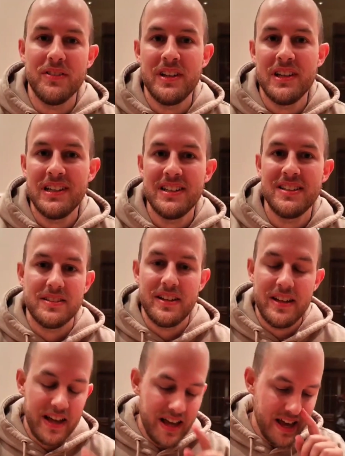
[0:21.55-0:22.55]
Uh, Your
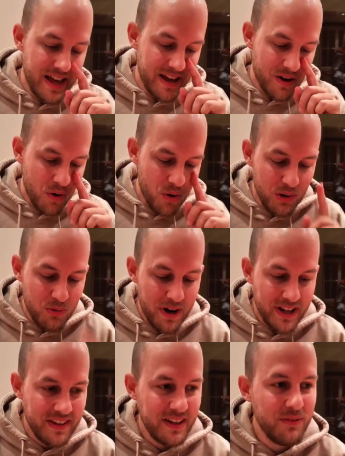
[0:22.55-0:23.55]
matchups? Uh, all
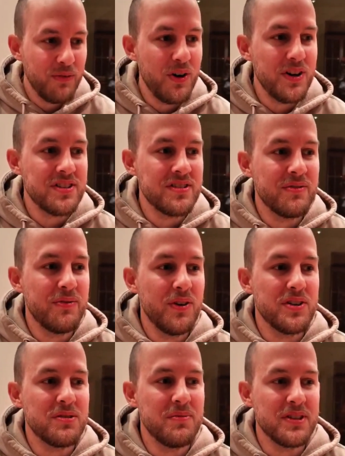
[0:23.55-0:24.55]
red at first.
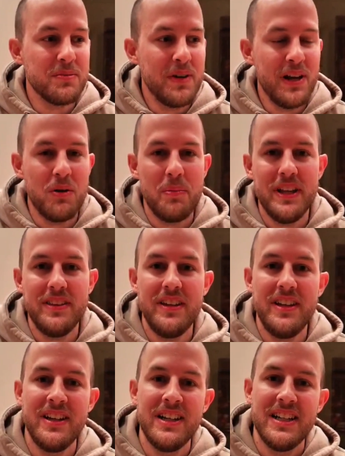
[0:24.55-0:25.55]
First was Belo
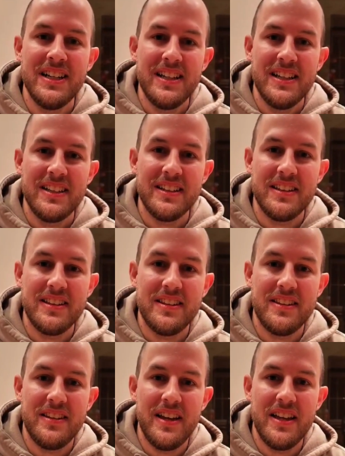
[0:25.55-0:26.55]
Betty,
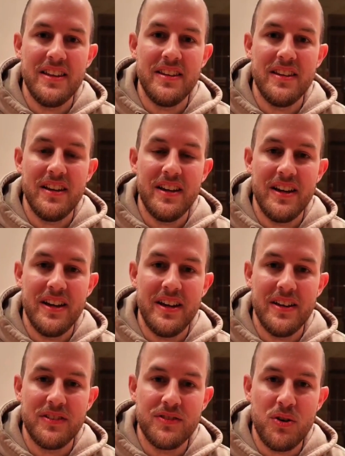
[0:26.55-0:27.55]

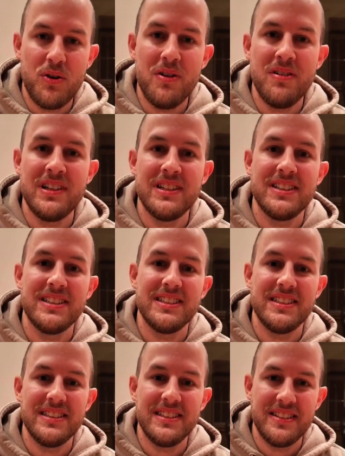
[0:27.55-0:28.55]
then uh, Zoro,
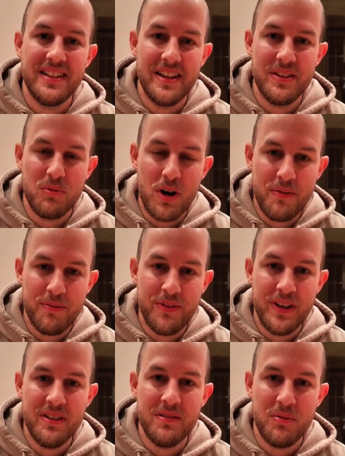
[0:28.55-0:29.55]
then
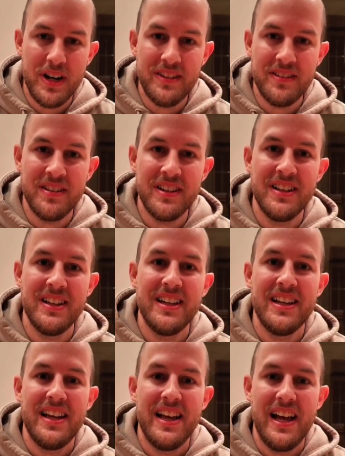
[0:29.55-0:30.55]
Ruffy, red,
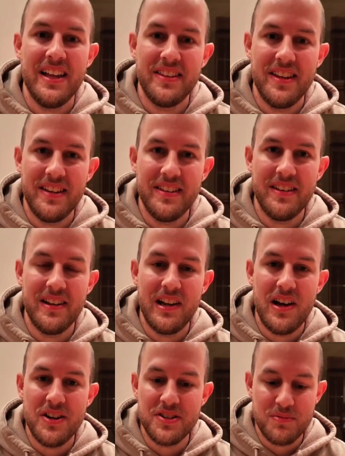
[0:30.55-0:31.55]
and then the
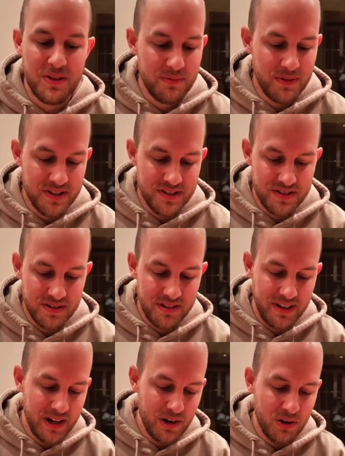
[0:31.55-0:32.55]
last one was
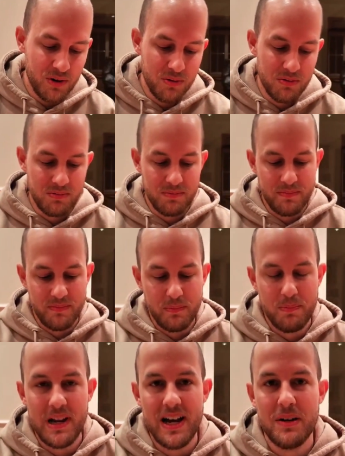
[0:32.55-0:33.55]
yellow,
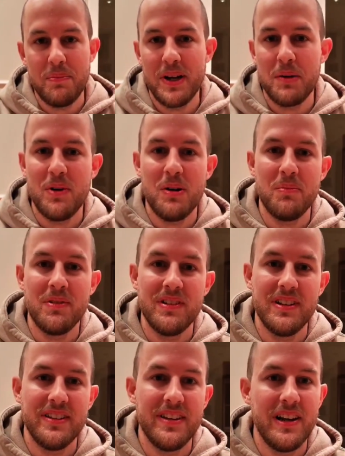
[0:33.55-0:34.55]
black big mom,
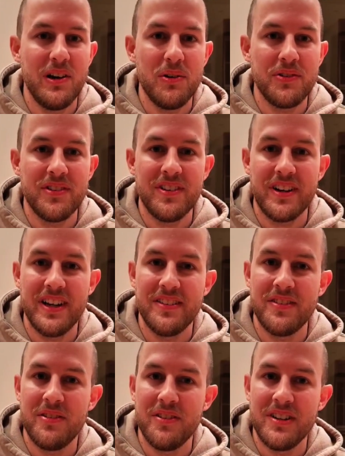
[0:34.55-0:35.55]
and I lost
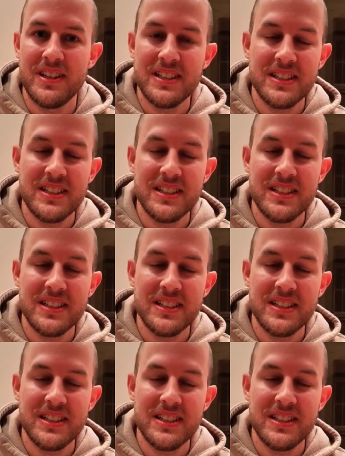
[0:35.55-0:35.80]
against her.